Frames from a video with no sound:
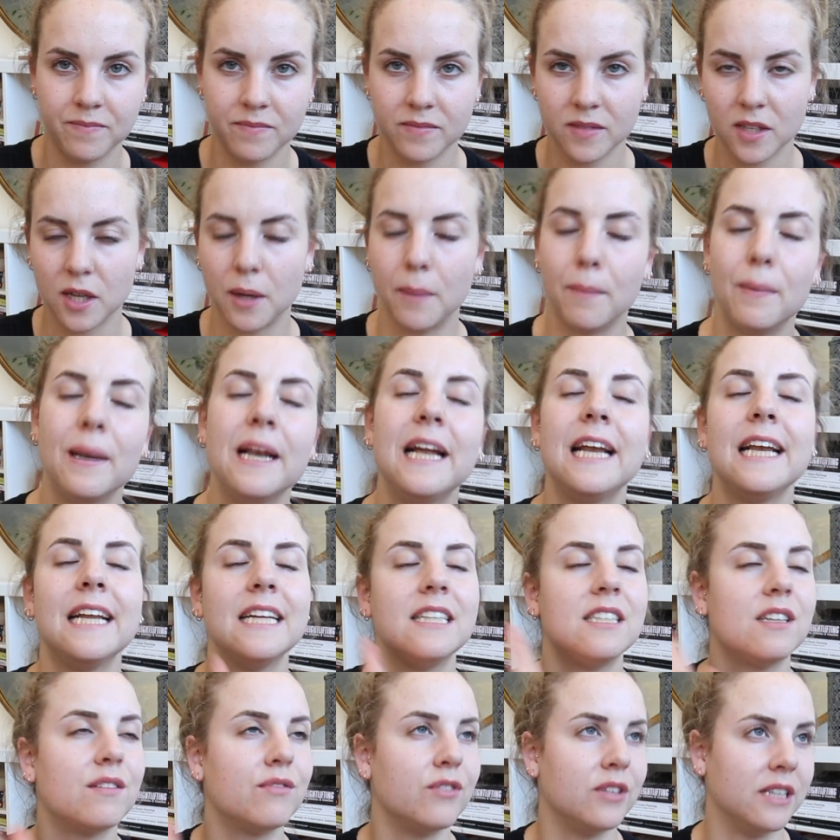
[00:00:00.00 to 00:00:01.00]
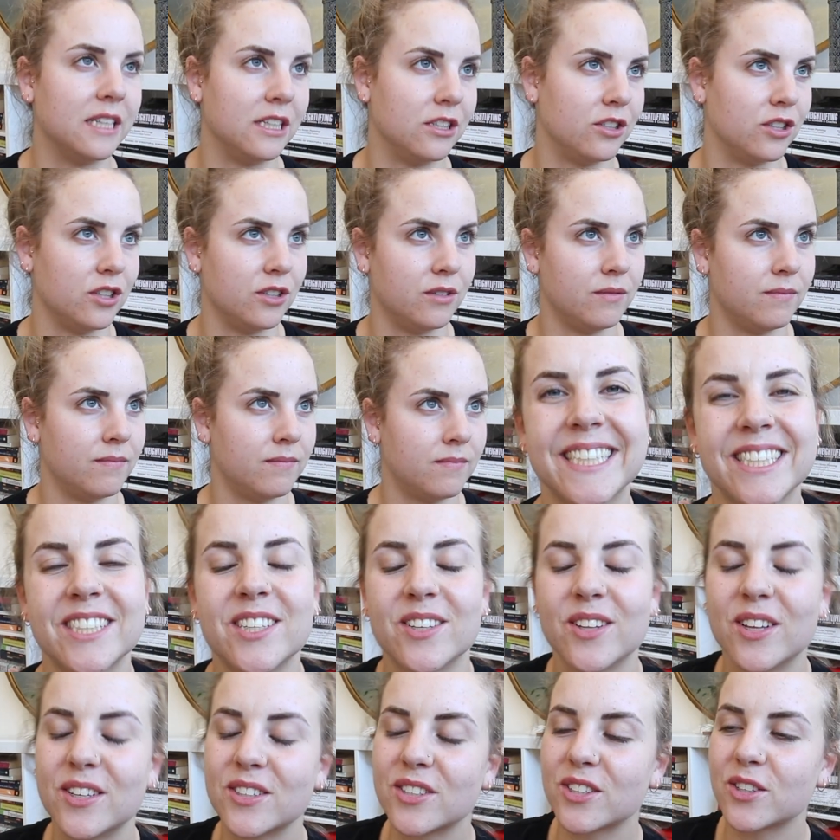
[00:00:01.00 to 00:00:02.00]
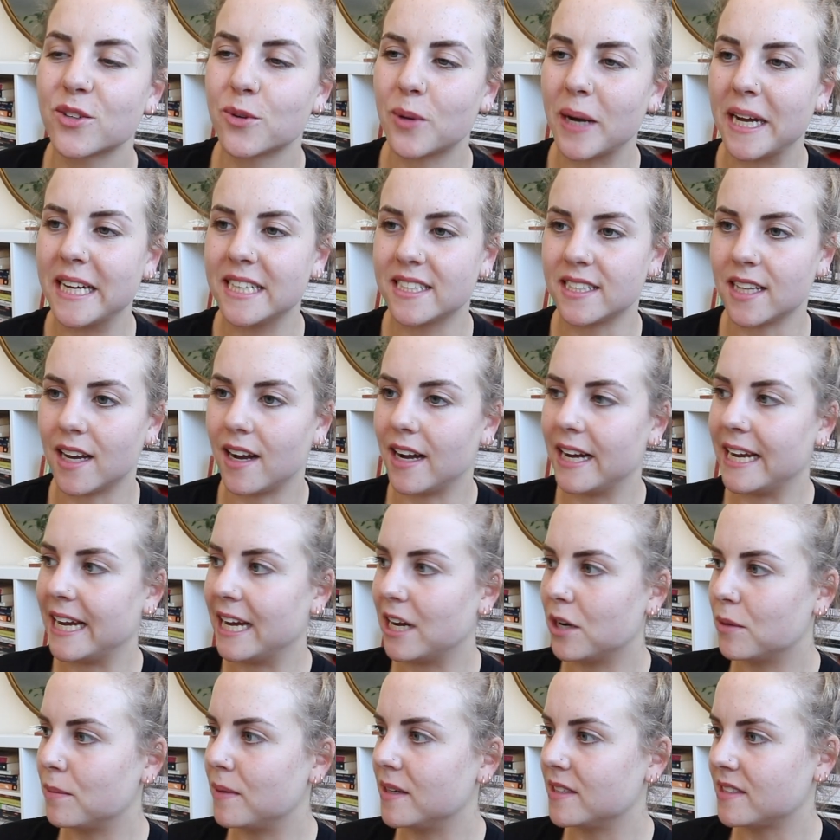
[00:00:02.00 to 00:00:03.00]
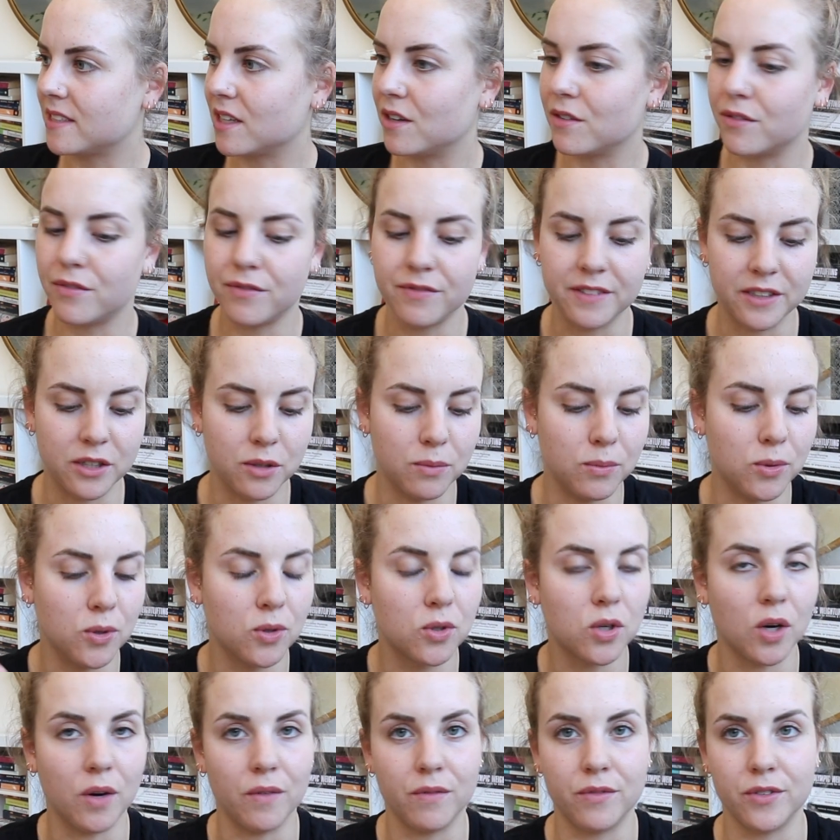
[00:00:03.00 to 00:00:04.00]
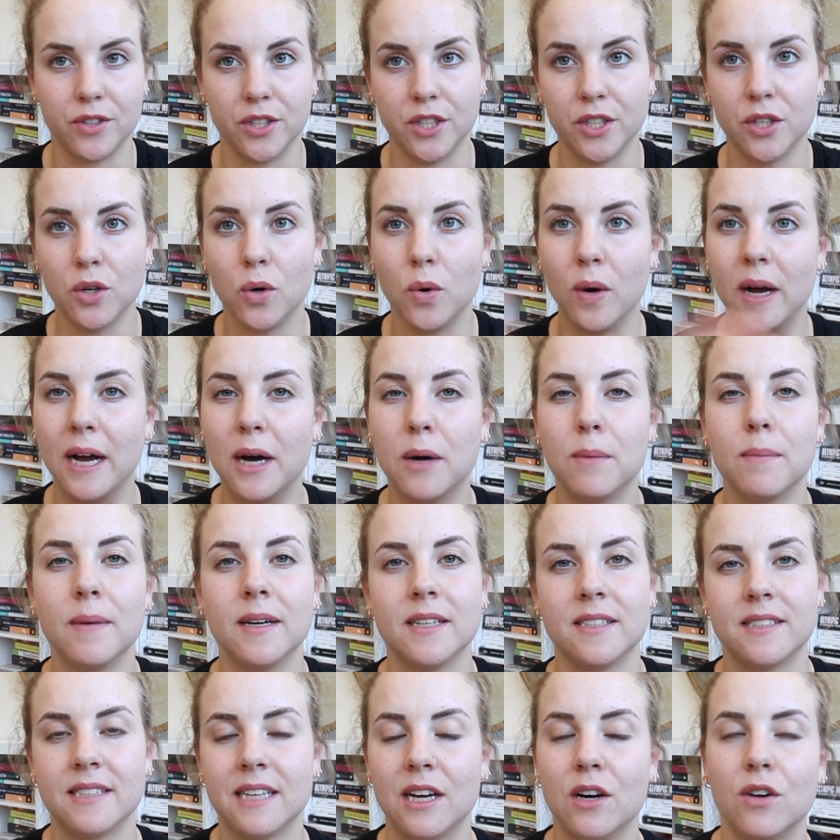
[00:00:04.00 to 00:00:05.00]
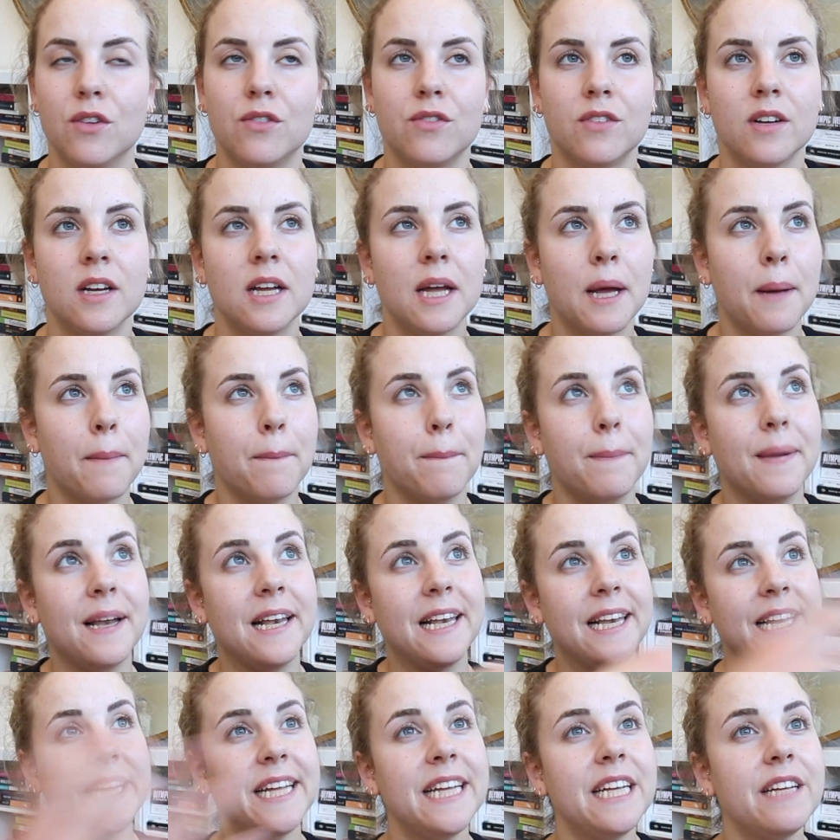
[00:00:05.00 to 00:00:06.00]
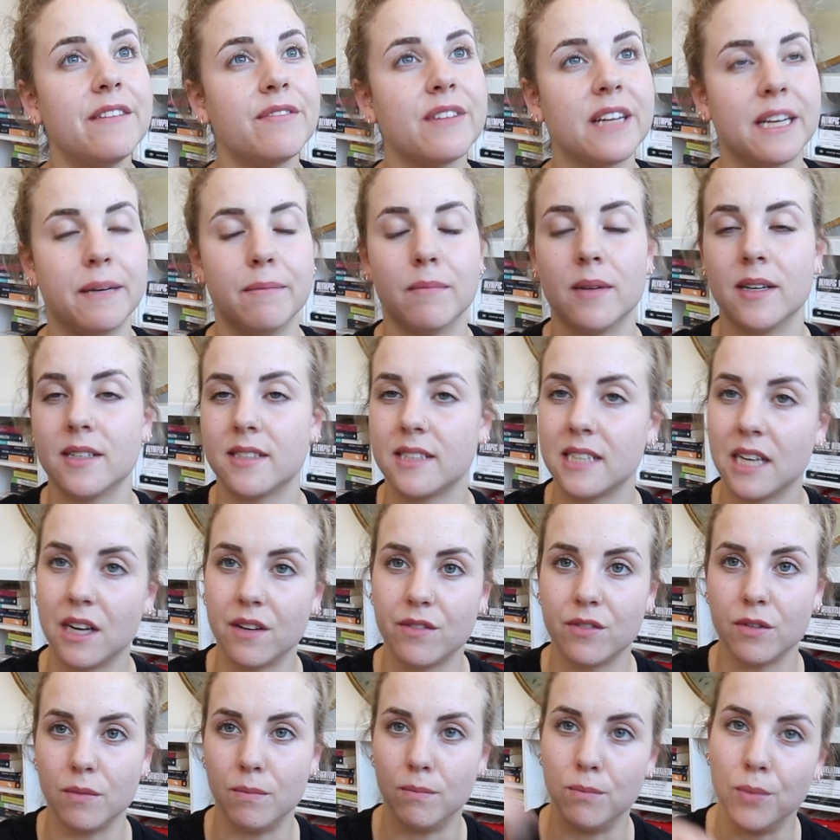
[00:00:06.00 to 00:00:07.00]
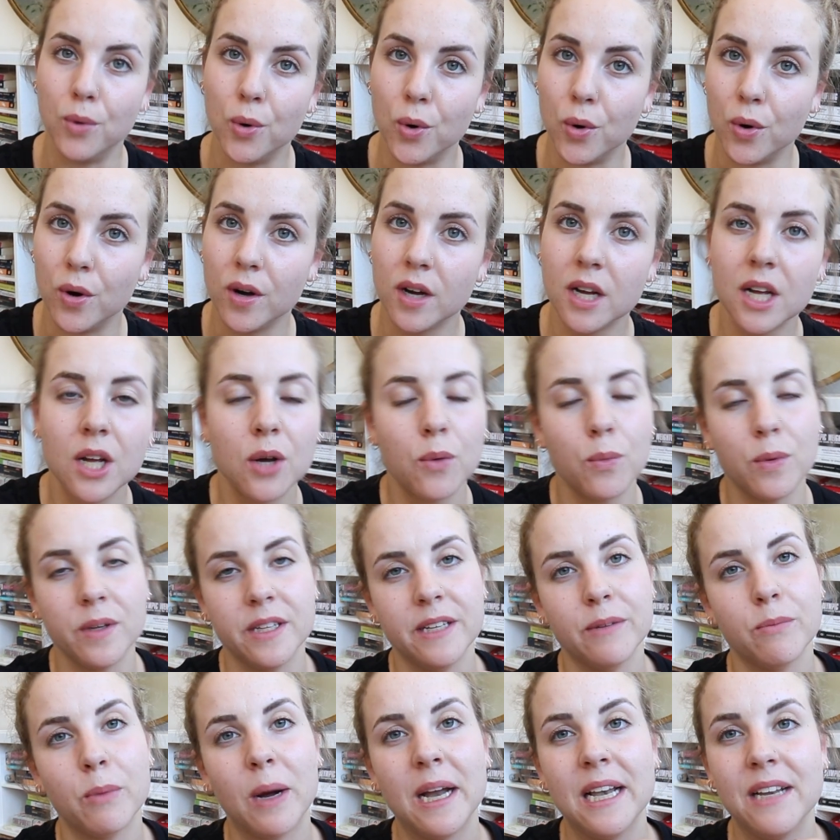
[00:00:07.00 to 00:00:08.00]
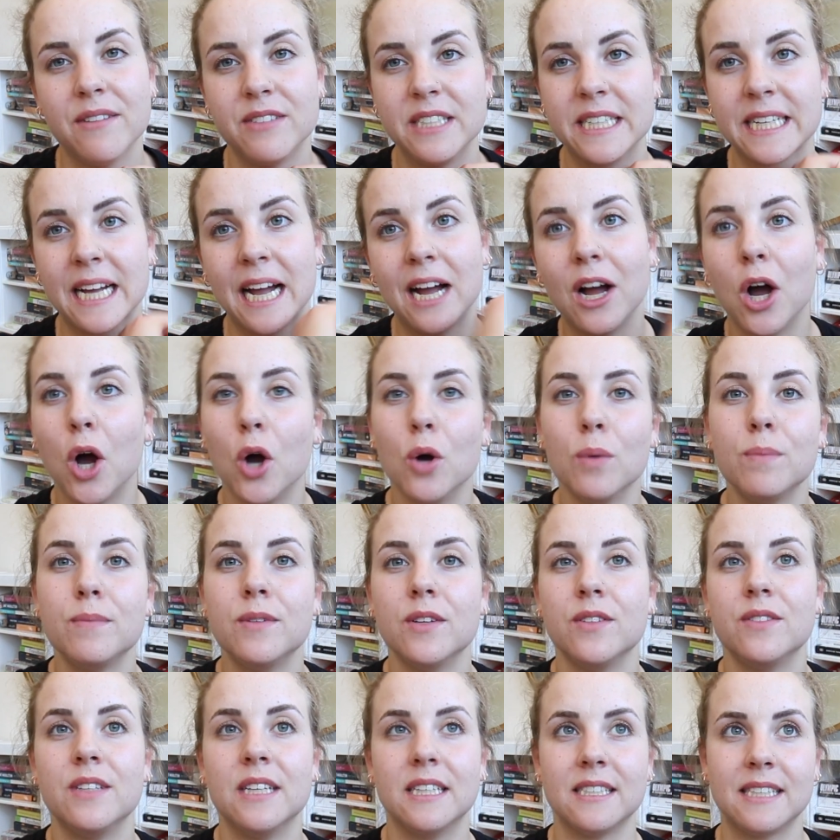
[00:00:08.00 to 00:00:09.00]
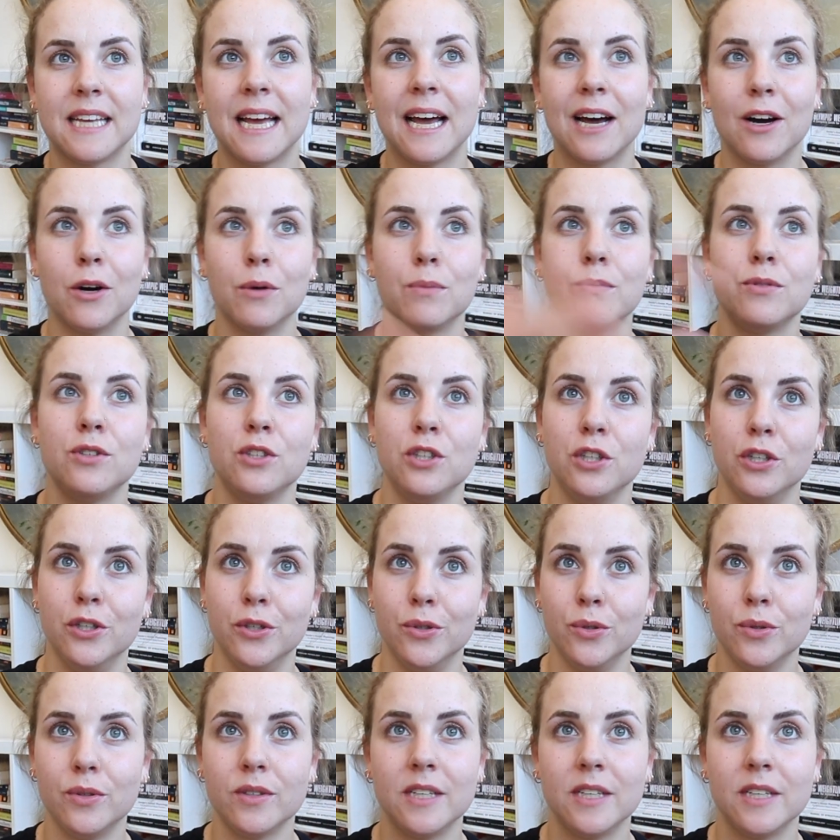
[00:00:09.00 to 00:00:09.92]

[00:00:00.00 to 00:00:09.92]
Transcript: completely different issue. So those are the ways that I help myself feel more confident, or help myself believe in myself more within weightlifting. I hope that this helps you